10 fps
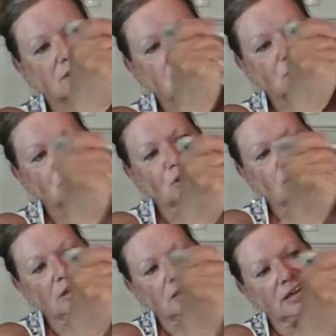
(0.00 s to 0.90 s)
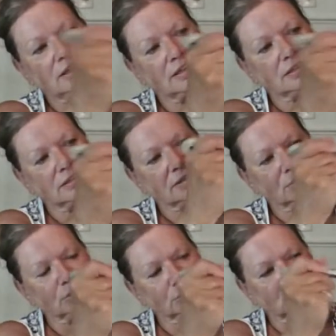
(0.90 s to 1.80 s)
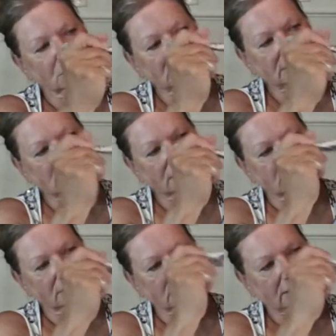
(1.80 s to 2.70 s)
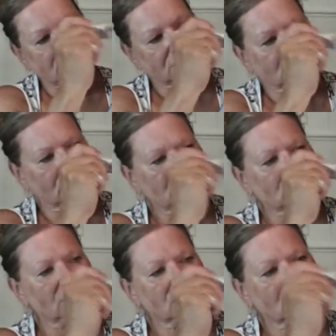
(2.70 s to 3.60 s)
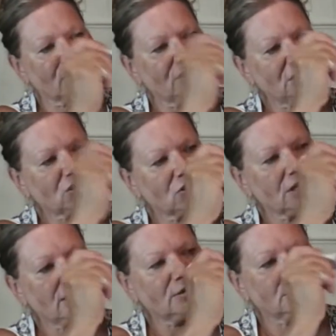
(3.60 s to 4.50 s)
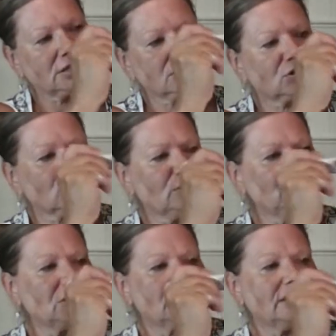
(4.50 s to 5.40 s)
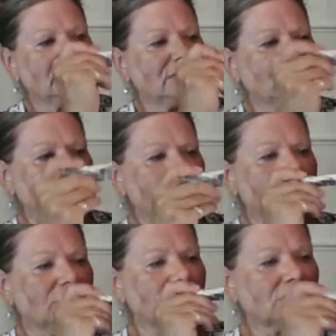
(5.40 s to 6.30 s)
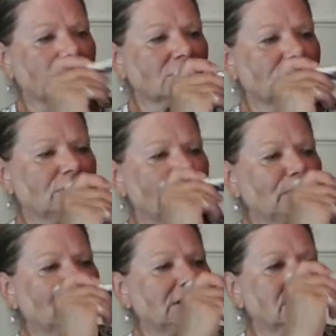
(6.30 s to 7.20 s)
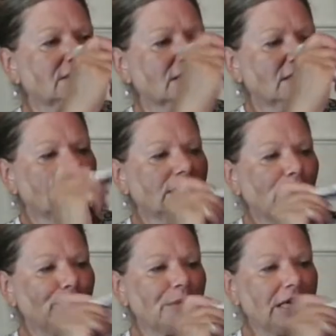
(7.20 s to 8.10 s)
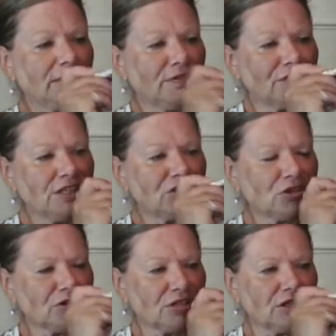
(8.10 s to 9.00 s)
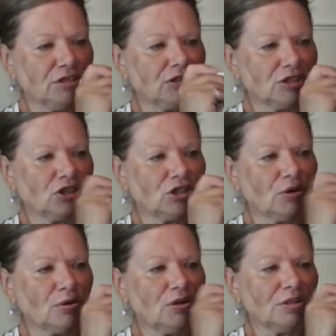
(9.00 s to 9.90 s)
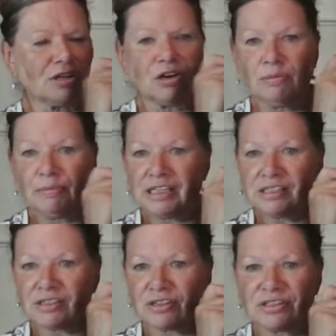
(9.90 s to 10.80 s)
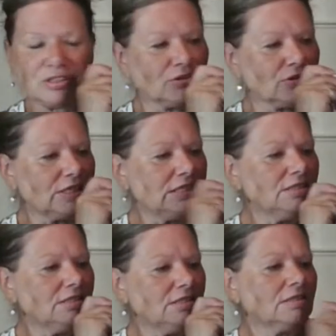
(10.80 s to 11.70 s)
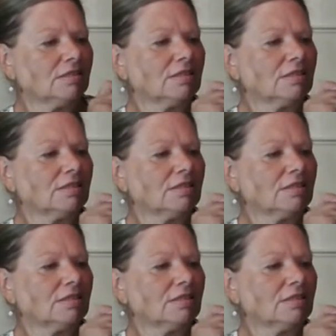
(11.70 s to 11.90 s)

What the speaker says: So Dar, I was saying to Gretchen, there's a feature now in StreamYard. I don't know whether you noticed it or not, but it's a beta feature that you can show all the comments on the screen.